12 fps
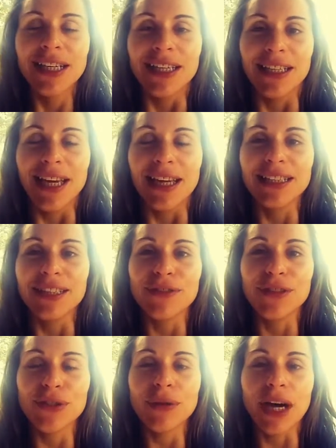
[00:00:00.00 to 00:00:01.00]
Again,
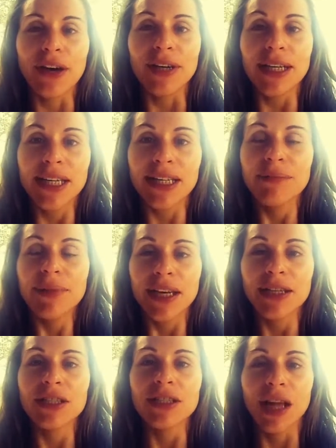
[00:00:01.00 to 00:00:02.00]
if you are an
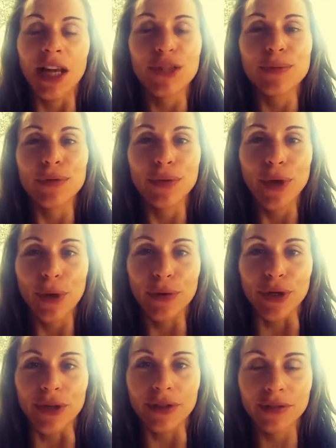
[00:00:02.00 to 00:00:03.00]
inpatient hospital
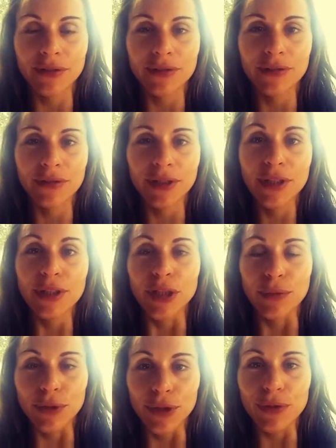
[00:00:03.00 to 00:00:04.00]
coder,
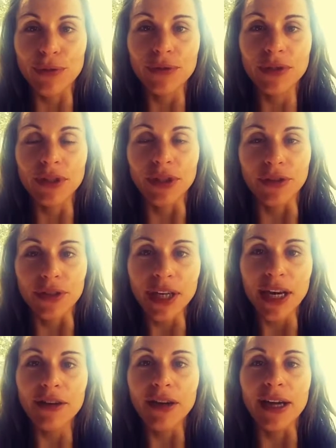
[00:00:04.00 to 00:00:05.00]
you will use your
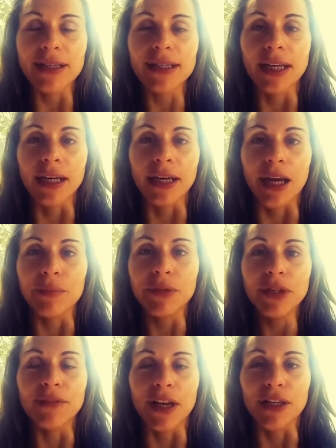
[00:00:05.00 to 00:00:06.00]
entire ICD-9
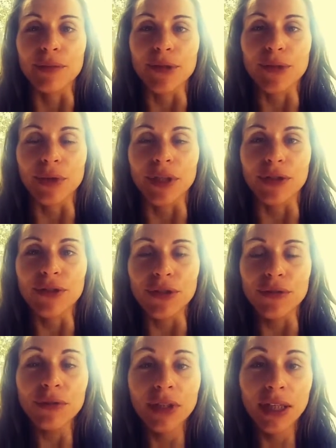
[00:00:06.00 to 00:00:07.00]
book, volumes 1 and
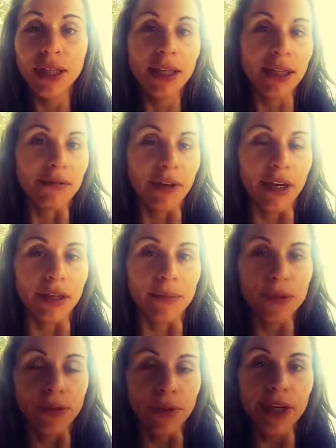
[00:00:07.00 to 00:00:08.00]
2, and
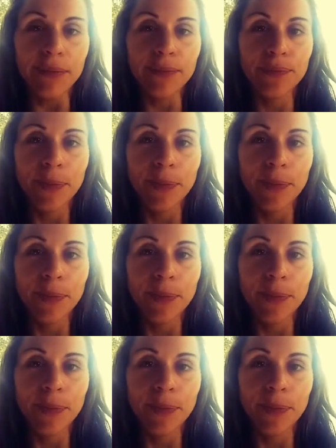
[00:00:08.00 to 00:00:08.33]
volumes 3.